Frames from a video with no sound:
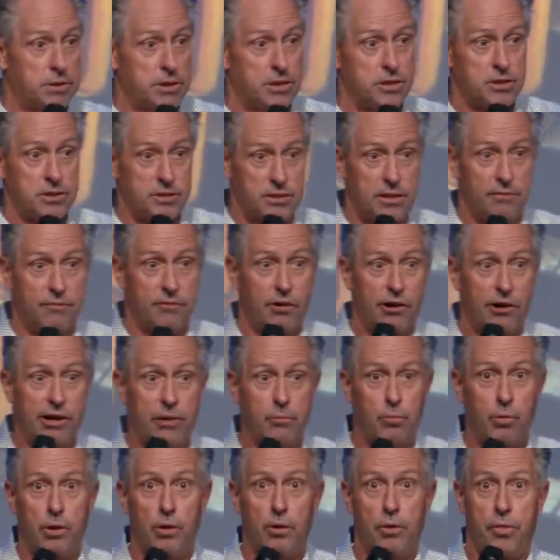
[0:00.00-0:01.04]
This is a very
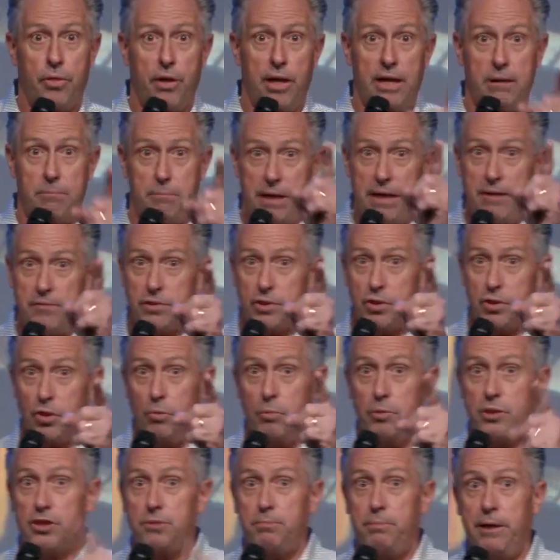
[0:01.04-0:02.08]
real thing. Be of
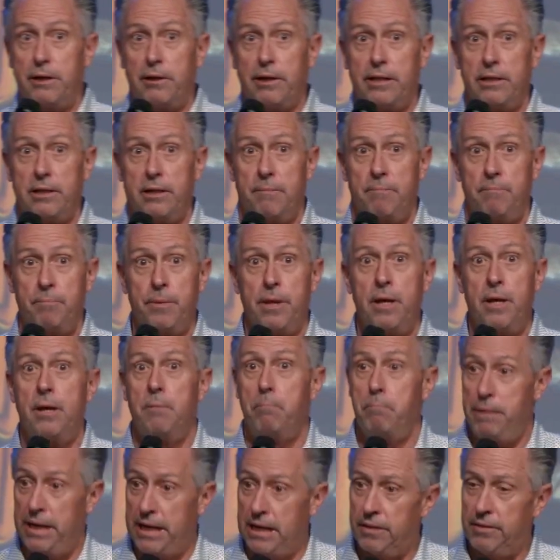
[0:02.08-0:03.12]
sober spirit,
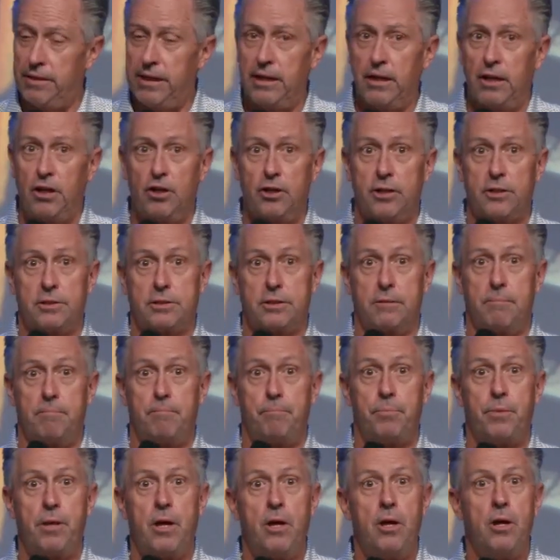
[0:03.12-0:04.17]
be on the alert.
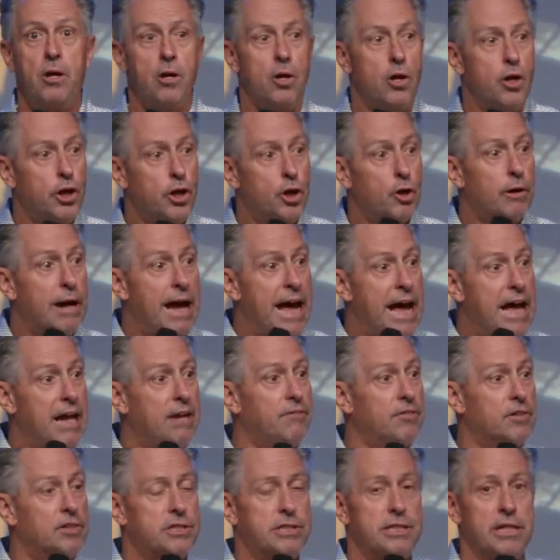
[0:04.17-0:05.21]
Your
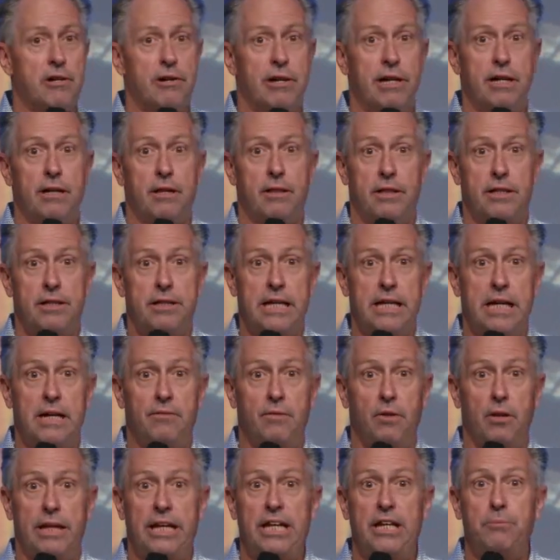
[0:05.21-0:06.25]
adversary, the
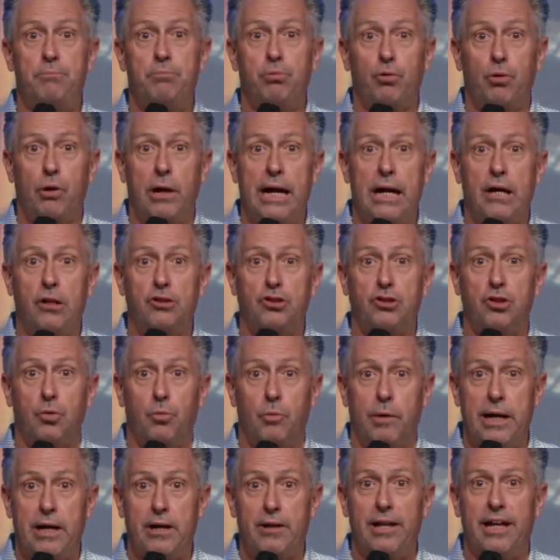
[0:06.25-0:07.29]
devil, he prowls
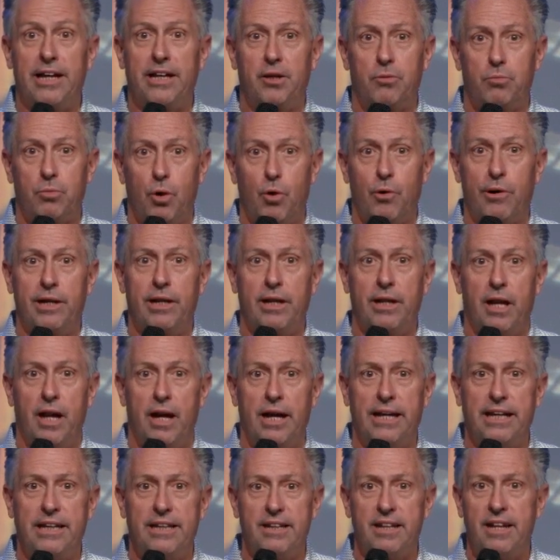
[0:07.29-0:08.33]
around like a roaring
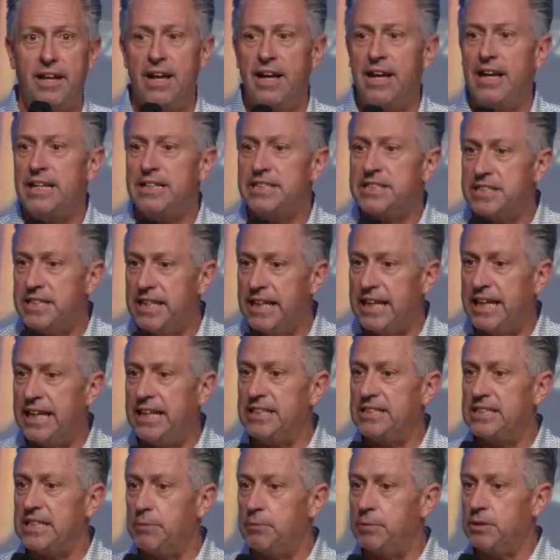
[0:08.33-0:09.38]
lion seeking
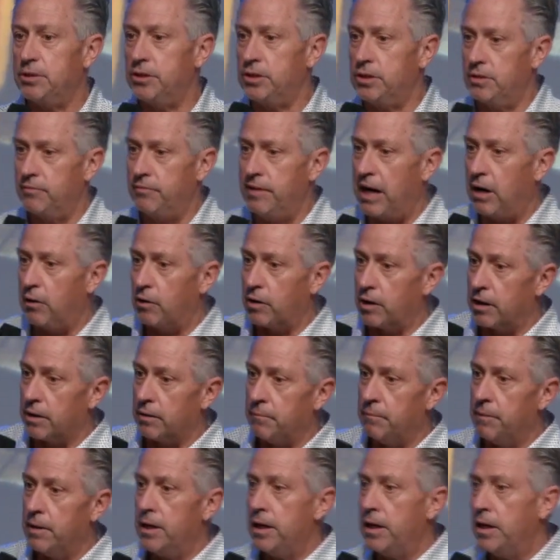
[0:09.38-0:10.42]
someone to devour.
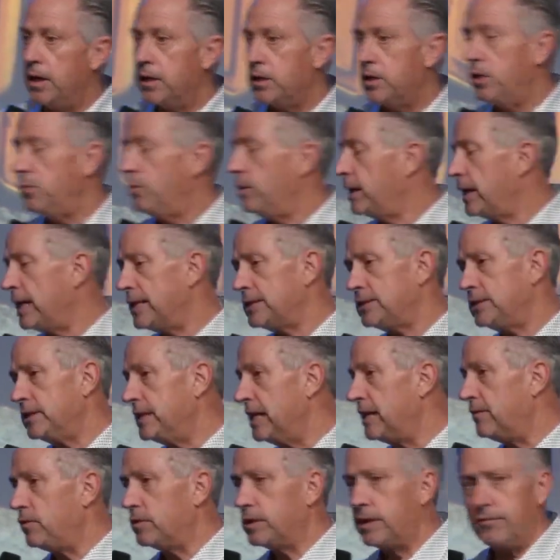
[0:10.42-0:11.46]
Do you realize the
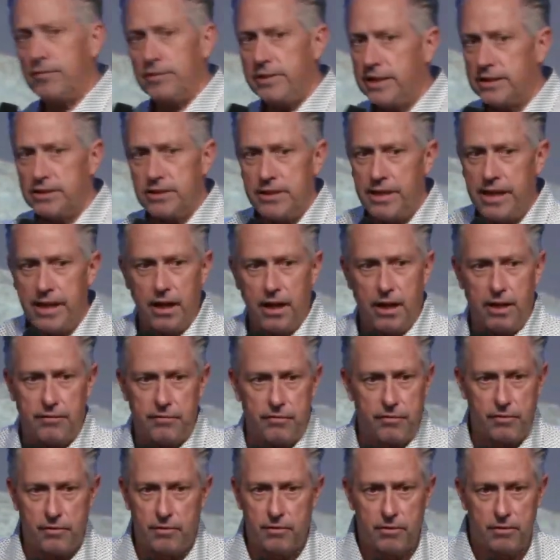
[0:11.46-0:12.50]
devil never takes a day off?